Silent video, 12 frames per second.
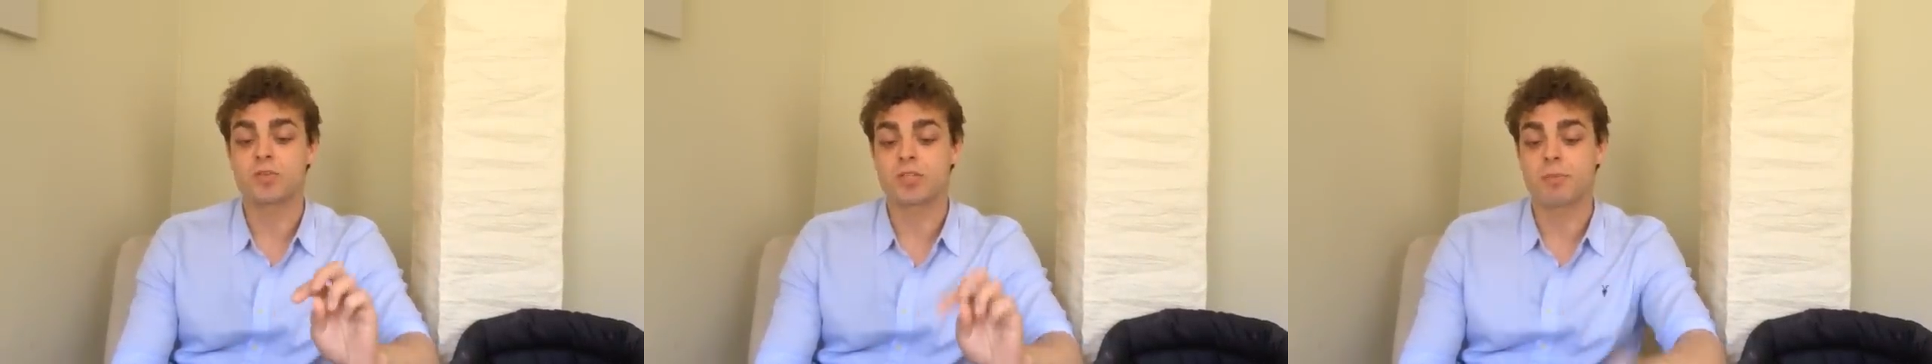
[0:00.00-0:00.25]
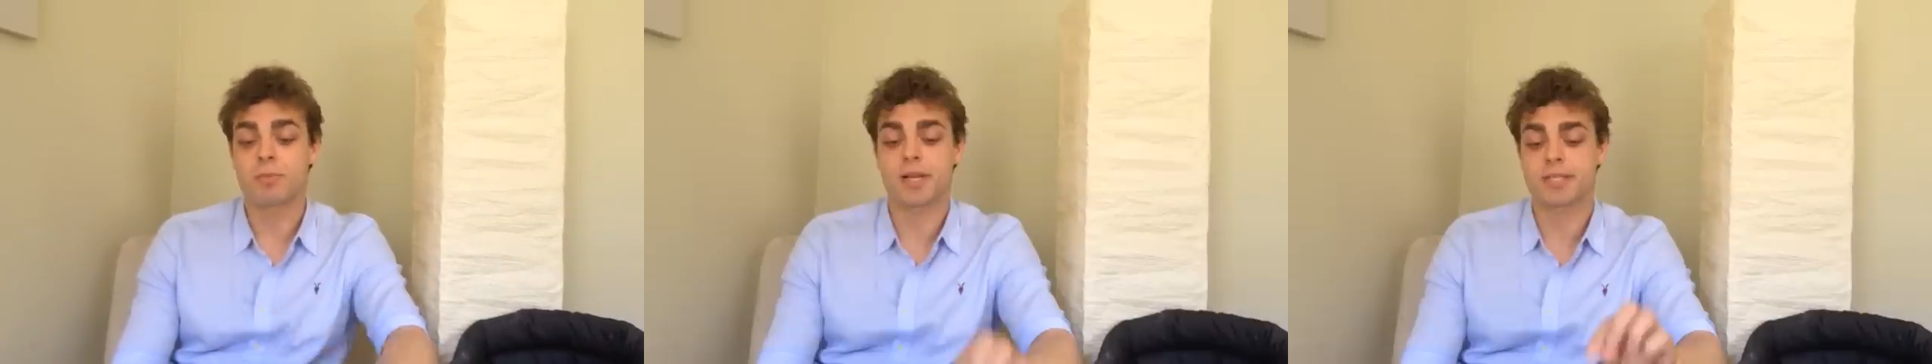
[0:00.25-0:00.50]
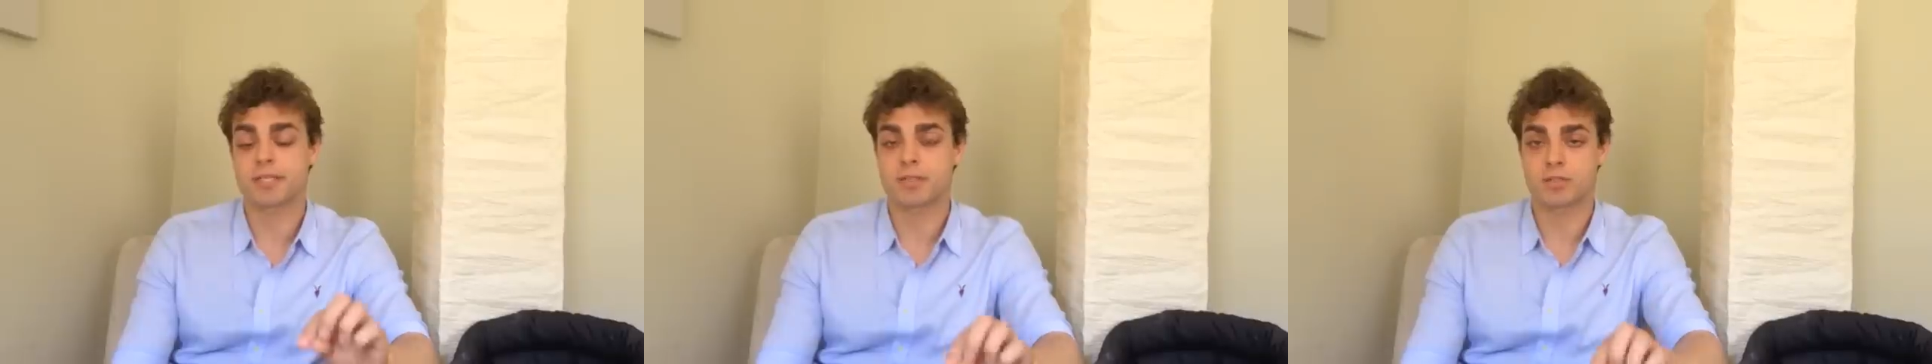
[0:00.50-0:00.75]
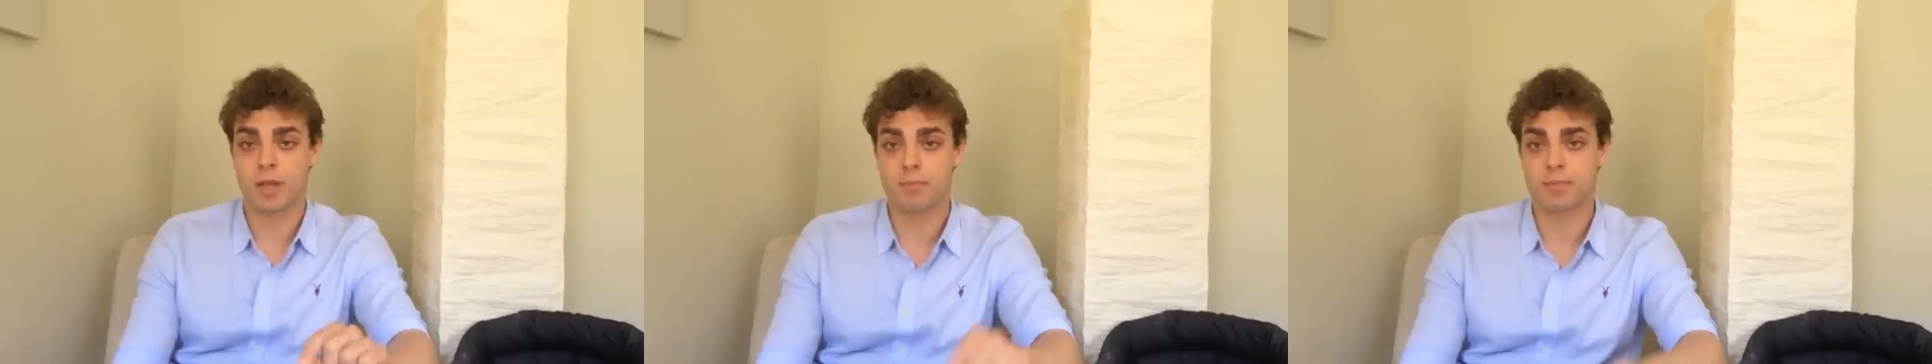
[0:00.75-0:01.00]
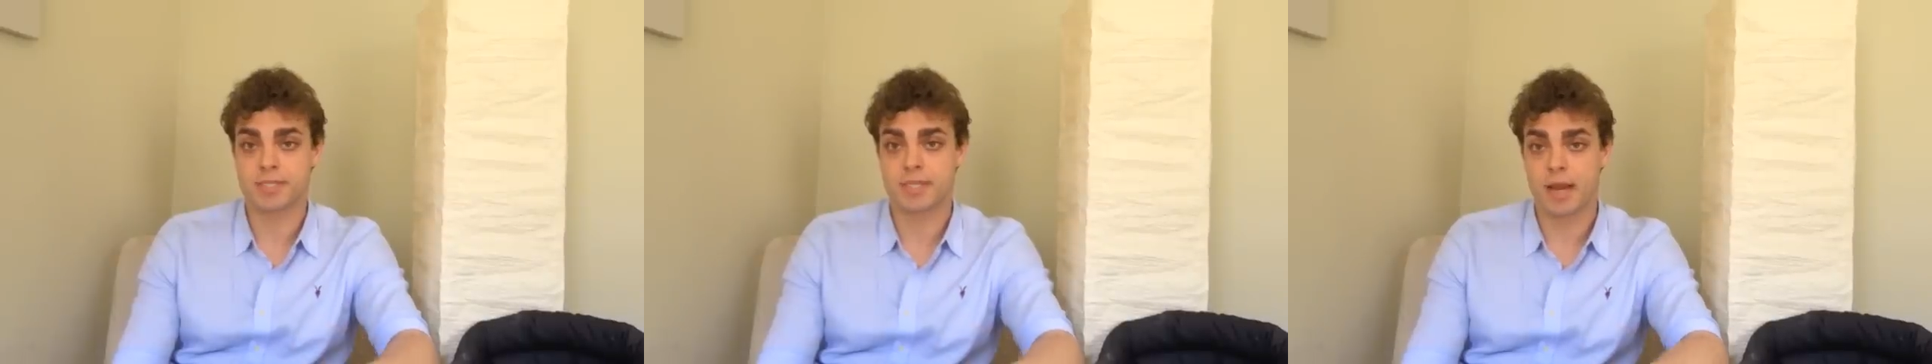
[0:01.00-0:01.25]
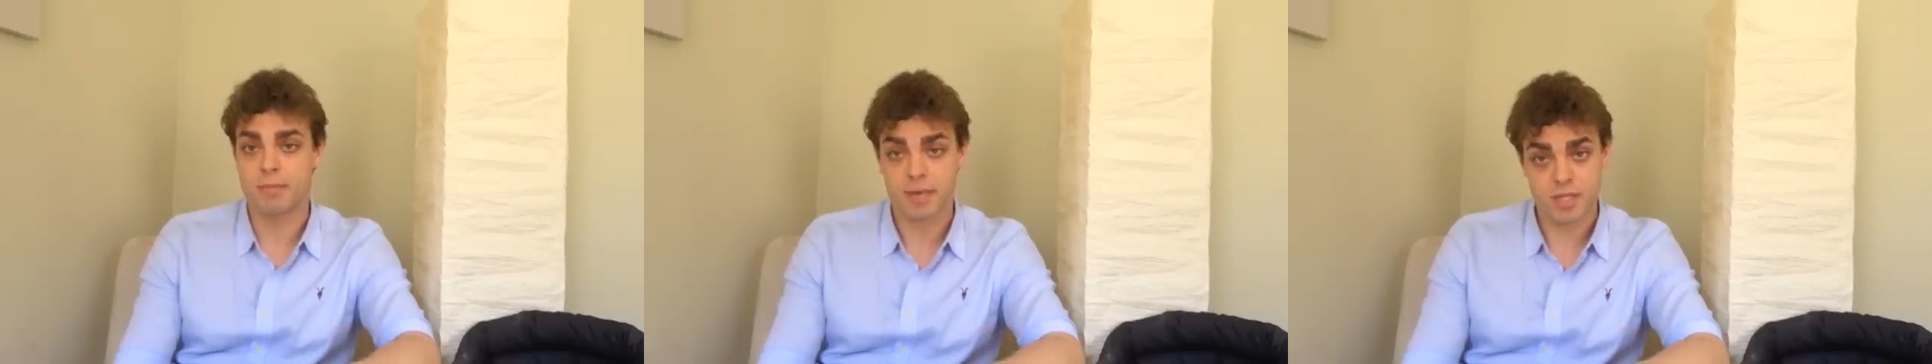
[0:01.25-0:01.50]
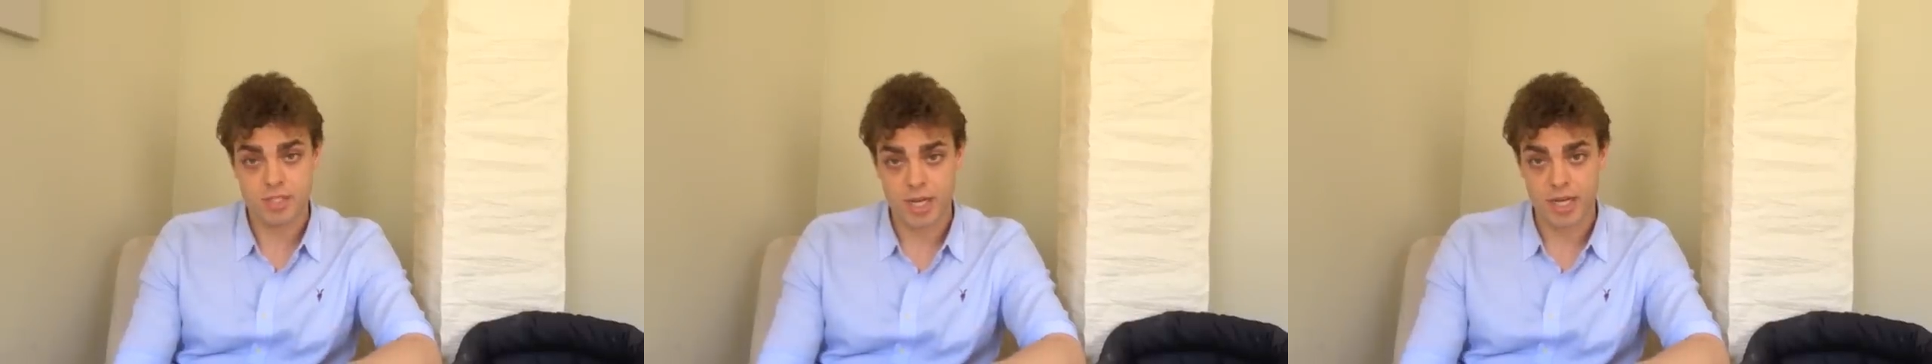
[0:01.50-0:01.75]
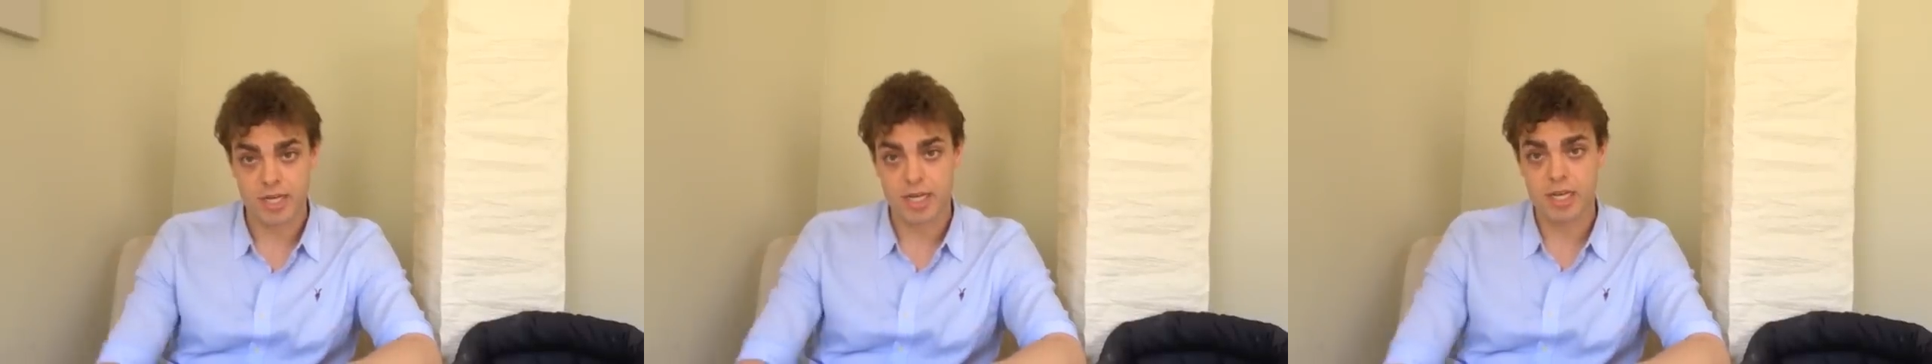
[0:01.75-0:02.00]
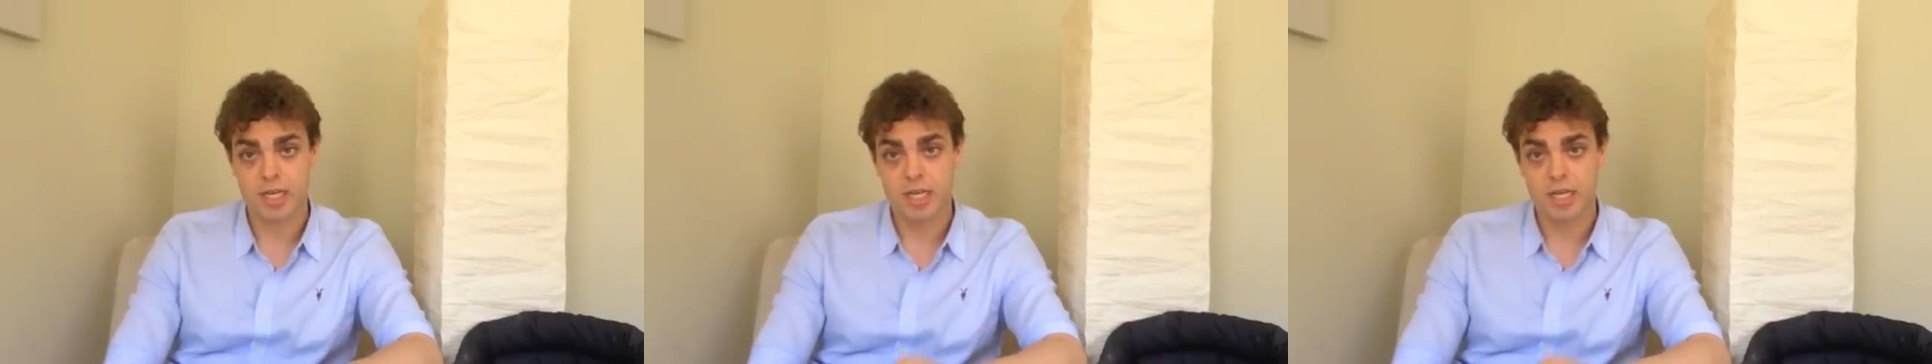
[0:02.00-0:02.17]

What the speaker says: to subscribe my channel.